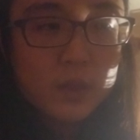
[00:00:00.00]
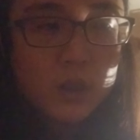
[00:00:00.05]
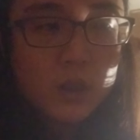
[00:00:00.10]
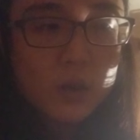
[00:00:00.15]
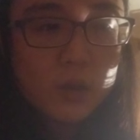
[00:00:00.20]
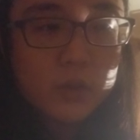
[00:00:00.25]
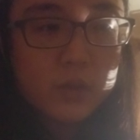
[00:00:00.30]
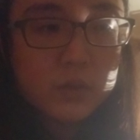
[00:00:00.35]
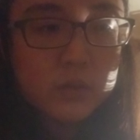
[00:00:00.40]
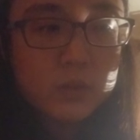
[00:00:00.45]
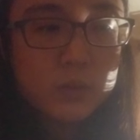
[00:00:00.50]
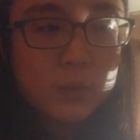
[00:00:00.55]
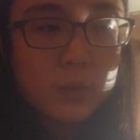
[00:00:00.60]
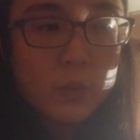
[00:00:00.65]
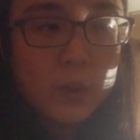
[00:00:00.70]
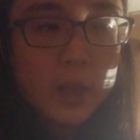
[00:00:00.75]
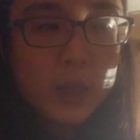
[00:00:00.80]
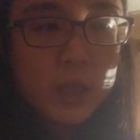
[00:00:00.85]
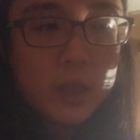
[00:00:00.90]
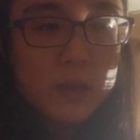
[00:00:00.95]
All those
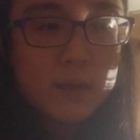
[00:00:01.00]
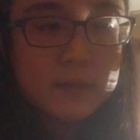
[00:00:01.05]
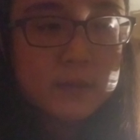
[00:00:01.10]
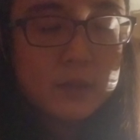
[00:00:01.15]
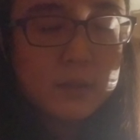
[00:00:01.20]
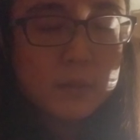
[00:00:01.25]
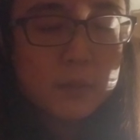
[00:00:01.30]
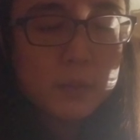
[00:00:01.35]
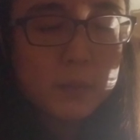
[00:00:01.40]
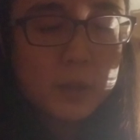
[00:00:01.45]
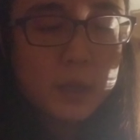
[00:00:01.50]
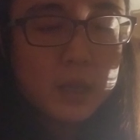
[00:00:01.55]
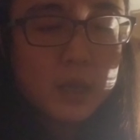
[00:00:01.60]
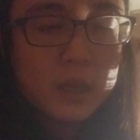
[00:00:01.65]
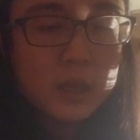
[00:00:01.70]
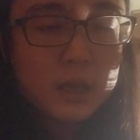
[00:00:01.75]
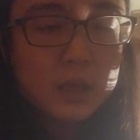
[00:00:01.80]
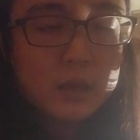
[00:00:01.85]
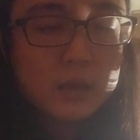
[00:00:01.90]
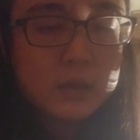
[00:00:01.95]
waves of
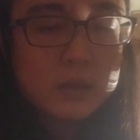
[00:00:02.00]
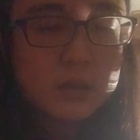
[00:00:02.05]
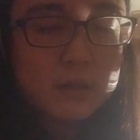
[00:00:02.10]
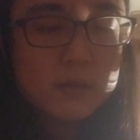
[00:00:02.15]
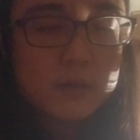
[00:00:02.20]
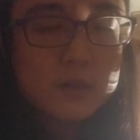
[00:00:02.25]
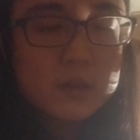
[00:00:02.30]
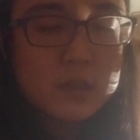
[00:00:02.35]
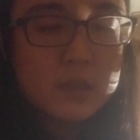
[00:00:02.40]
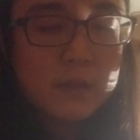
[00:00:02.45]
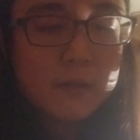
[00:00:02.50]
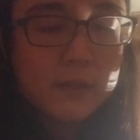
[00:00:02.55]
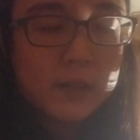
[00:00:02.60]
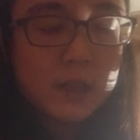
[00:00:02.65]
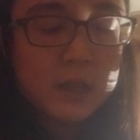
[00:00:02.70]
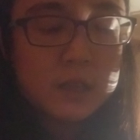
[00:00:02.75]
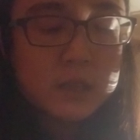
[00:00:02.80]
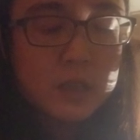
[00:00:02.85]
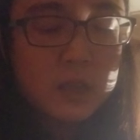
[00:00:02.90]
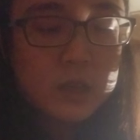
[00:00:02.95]
beings, of
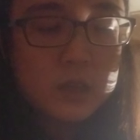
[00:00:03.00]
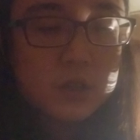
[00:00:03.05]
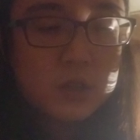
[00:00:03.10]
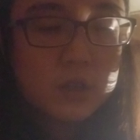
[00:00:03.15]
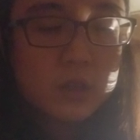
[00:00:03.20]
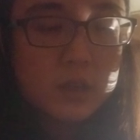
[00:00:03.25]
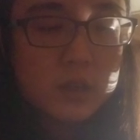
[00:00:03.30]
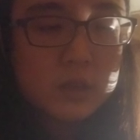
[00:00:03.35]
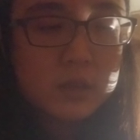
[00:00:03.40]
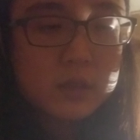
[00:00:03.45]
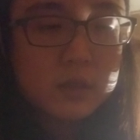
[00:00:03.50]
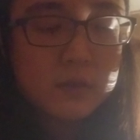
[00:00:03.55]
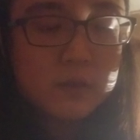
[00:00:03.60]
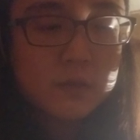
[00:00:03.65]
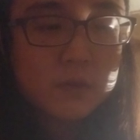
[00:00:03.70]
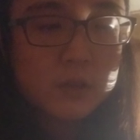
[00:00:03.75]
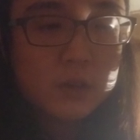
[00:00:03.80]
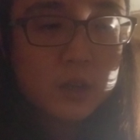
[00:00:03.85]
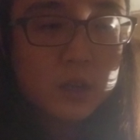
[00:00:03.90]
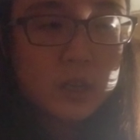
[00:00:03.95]
civilizations, of
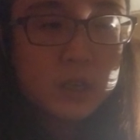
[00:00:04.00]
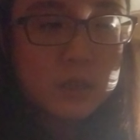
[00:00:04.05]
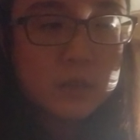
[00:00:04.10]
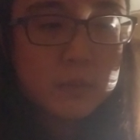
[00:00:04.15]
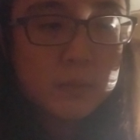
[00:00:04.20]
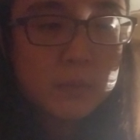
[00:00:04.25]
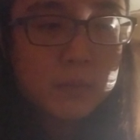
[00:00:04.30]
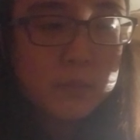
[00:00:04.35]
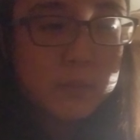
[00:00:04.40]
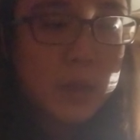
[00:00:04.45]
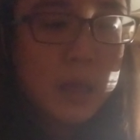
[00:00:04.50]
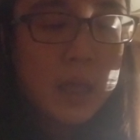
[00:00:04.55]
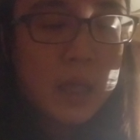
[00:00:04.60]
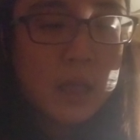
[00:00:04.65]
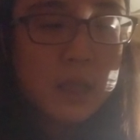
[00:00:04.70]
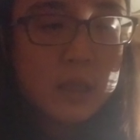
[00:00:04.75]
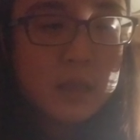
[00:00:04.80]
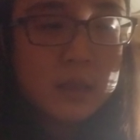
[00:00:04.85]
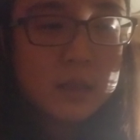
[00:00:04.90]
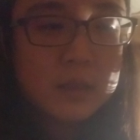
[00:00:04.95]
great
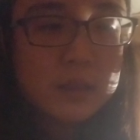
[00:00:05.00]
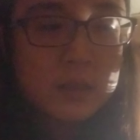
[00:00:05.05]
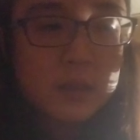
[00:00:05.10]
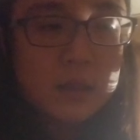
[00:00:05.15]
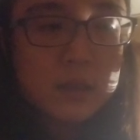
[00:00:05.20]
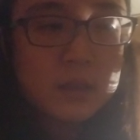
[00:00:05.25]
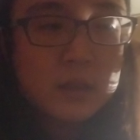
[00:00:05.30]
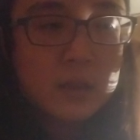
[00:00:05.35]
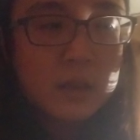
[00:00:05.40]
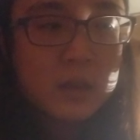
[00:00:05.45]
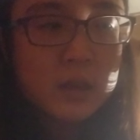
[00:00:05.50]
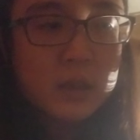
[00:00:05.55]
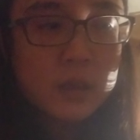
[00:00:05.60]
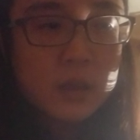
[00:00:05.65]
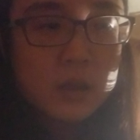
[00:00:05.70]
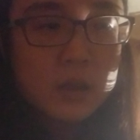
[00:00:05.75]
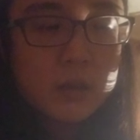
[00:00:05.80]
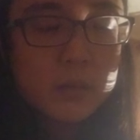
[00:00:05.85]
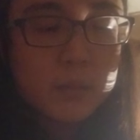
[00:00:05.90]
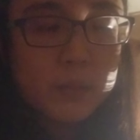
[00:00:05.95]
men and
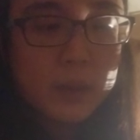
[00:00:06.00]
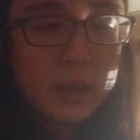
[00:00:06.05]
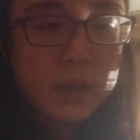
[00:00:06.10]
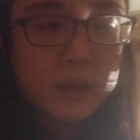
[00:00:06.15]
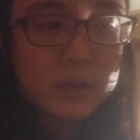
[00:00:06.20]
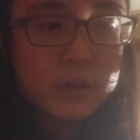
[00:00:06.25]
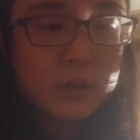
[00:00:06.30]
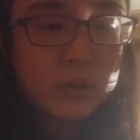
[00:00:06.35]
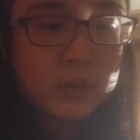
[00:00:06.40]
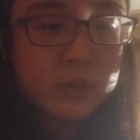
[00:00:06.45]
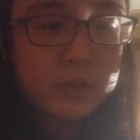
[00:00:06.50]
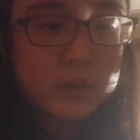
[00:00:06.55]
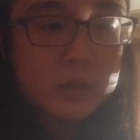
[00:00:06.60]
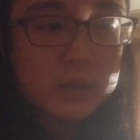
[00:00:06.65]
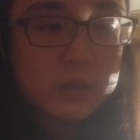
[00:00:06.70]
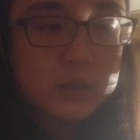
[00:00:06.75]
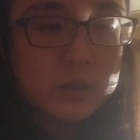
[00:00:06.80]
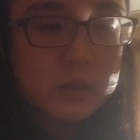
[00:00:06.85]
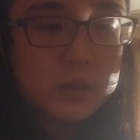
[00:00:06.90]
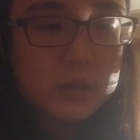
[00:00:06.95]
battles,
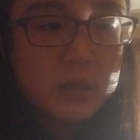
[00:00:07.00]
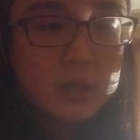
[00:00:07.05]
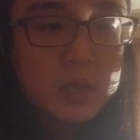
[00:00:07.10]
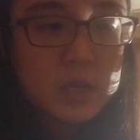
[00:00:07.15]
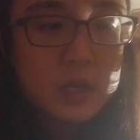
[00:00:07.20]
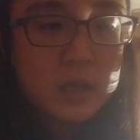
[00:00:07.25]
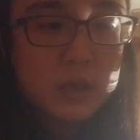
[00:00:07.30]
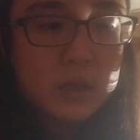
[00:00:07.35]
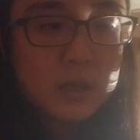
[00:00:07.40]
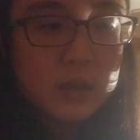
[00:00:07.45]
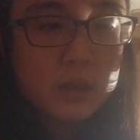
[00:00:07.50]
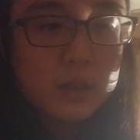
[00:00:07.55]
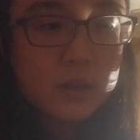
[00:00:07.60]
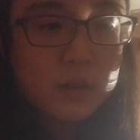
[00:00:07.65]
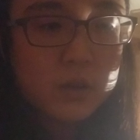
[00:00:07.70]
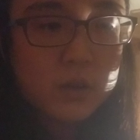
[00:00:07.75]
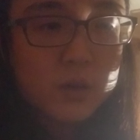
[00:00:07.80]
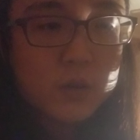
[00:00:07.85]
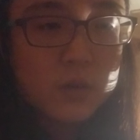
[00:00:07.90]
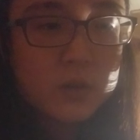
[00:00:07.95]
and
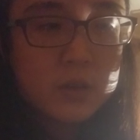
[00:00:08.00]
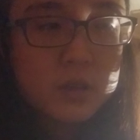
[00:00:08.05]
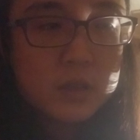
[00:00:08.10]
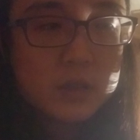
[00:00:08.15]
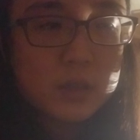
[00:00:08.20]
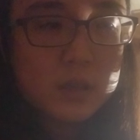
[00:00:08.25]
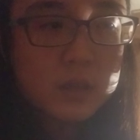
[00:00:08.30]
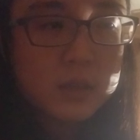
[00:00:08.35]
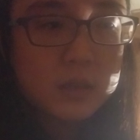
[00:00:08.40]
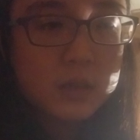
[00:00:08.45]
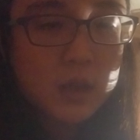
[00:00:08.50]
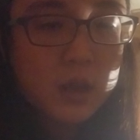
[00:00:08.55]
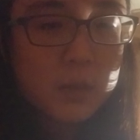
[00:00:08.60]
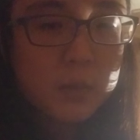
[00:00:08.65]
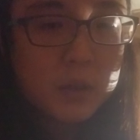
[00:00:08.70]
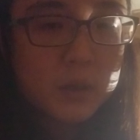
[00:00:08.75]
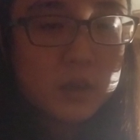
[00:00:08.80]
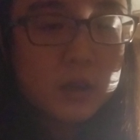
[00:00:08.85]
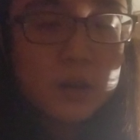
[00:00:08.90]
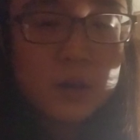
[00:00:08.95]
their horses come
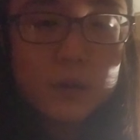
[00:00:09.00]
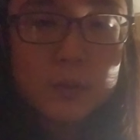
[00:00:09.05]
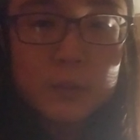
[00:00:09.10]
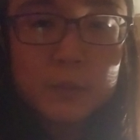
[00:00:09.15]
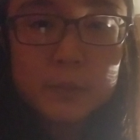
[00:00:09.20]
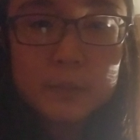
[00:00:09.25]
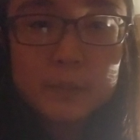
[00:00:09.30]
and go.